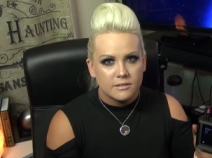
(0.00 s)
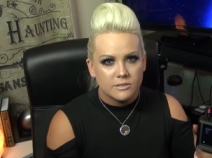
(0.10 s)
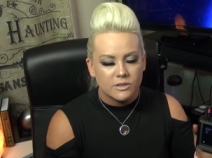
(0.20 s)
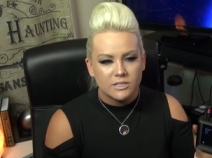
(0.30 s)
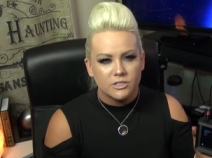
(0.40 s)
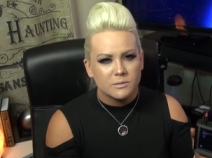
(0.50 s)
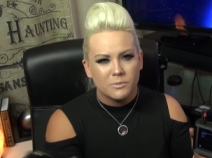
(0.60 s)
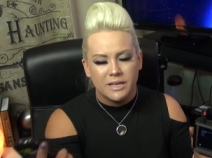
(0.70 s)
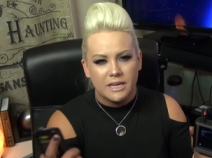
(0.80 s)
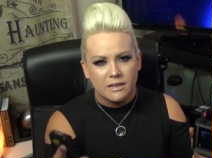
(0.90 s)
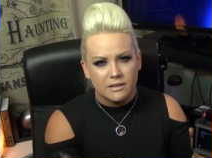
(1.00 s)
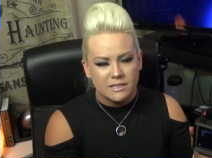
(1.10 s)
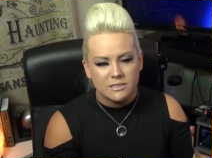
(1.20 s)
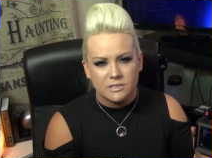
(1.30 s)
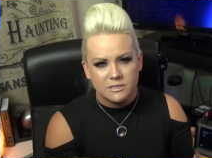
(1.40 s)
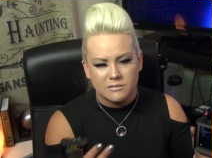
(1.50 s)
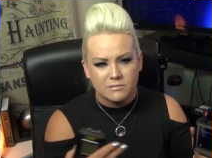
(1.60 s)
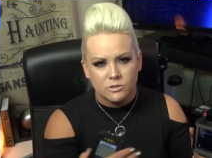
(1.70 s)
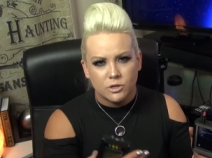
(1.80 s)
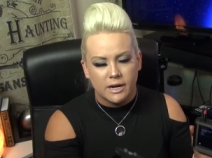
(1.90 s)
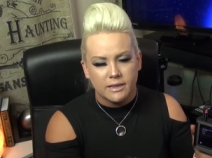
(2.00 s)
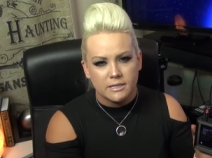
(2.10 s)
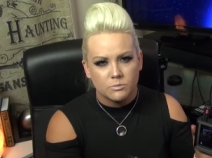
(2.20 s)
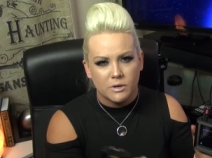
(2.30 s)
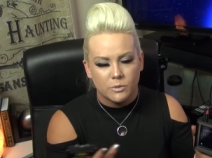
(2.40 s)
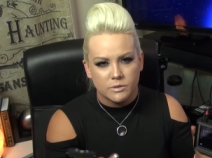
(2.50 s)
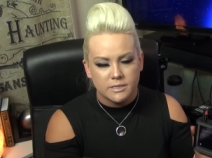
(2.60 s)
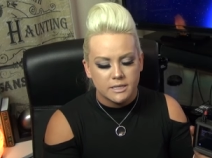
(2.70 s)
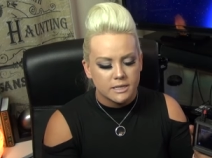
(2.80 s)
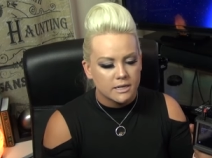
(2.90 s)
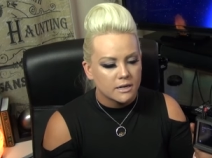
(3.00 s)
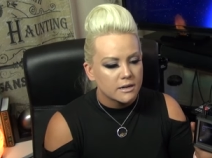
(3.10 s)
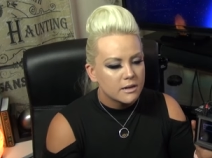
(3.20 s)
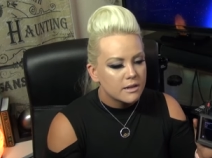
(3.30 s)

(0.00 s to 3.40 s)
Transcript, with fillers: So let's just play, let's just try this while we're sitting here